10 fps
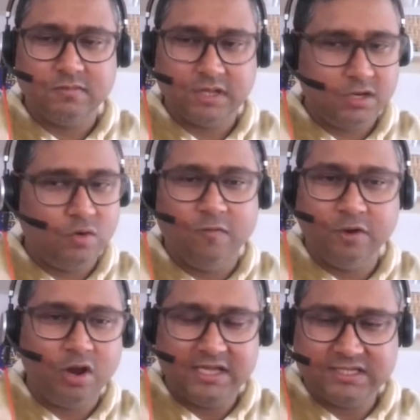in
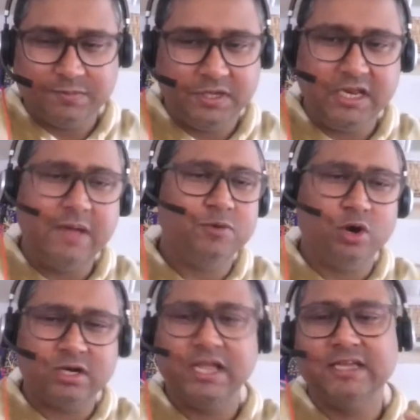overall SAP area. I'm
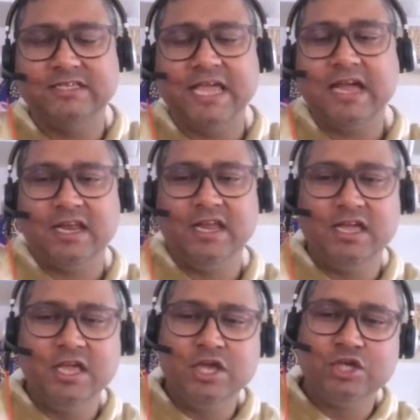not exactly
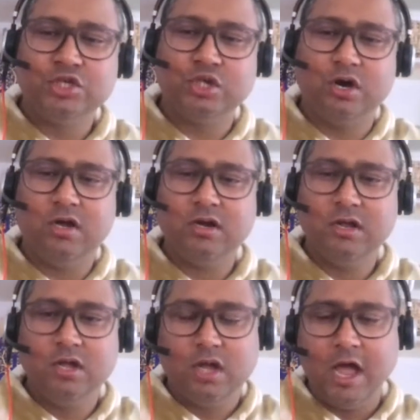sure
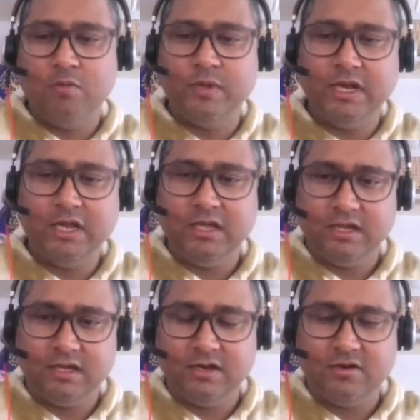how many
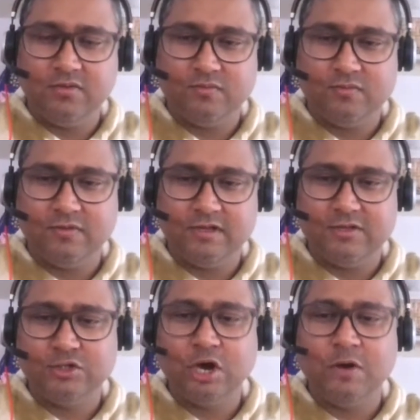
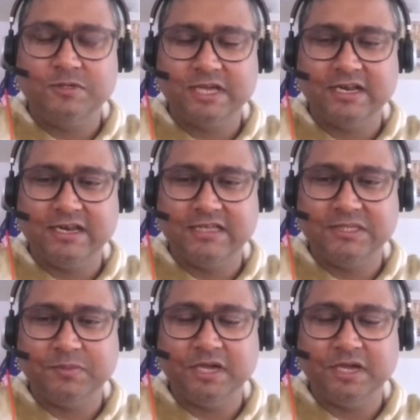jobs are in SAP